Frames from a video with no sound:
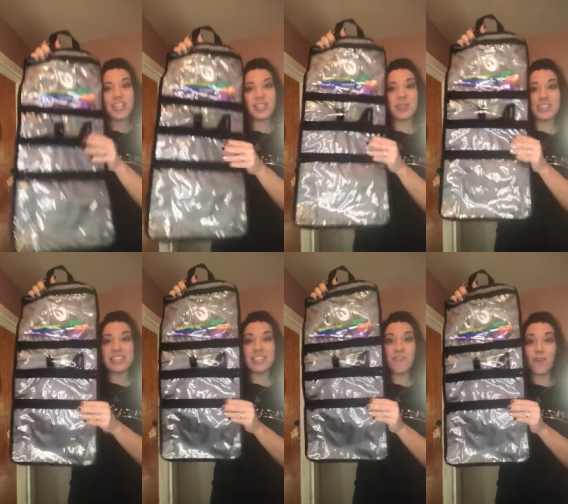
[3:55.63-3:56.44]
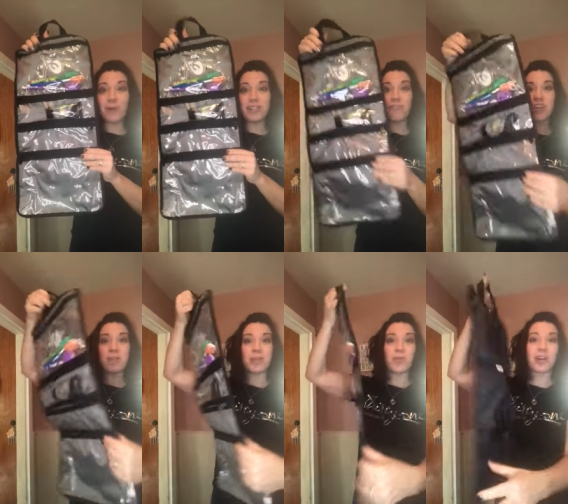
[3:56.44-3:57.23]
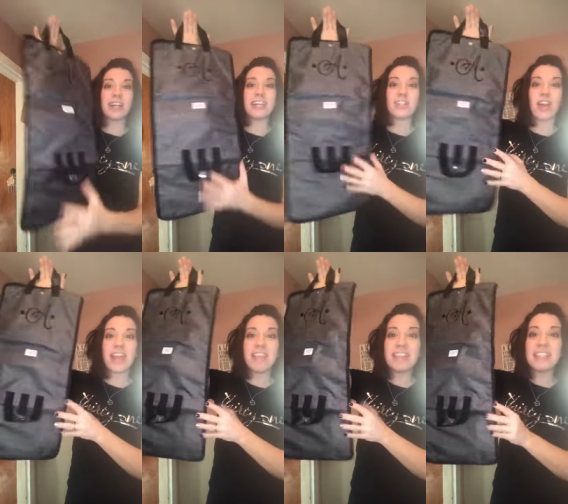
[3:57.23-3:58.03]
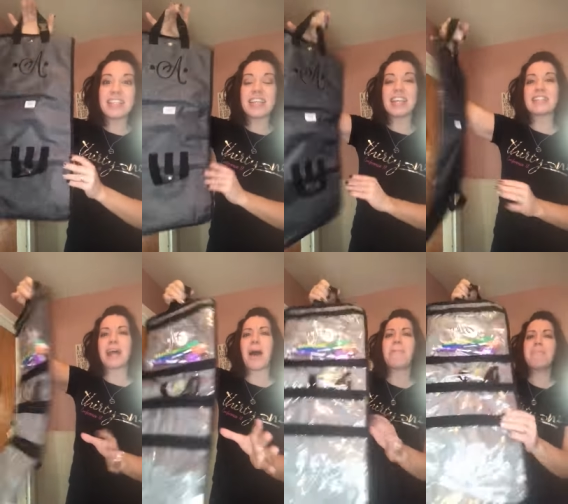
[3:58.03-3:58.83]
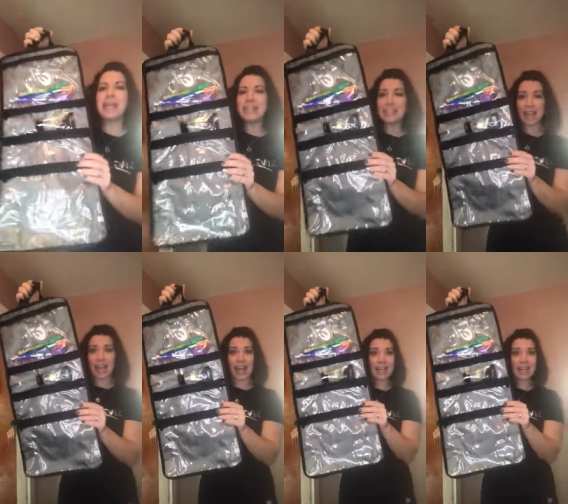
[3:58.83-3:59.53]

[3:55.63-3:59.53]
So this is the Fold Up Family Organizer, and this thing is amazing.